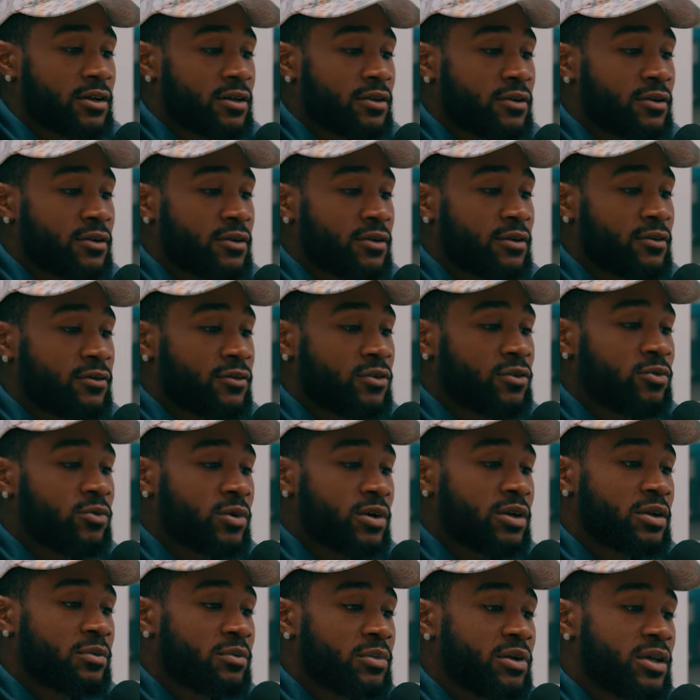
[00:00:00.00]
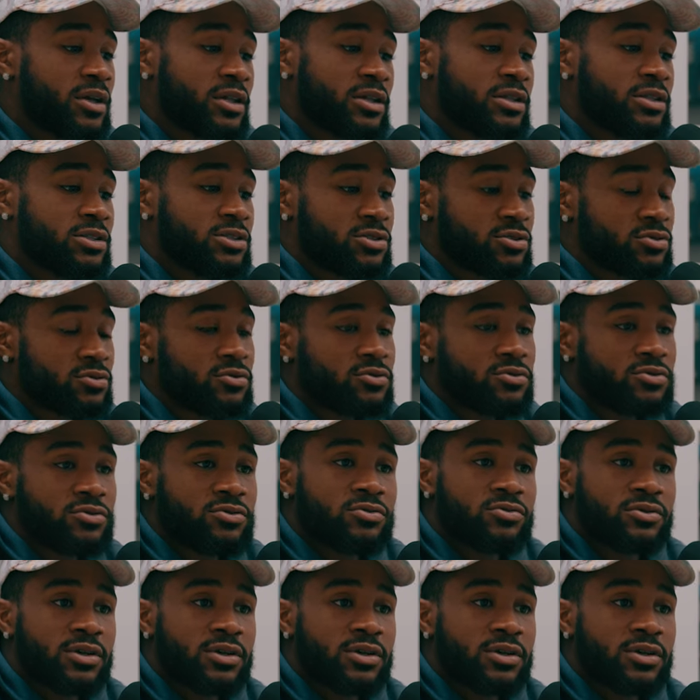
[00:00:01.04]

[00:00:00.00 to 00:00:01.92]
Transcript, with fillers: uh, if you want to be in these shoes,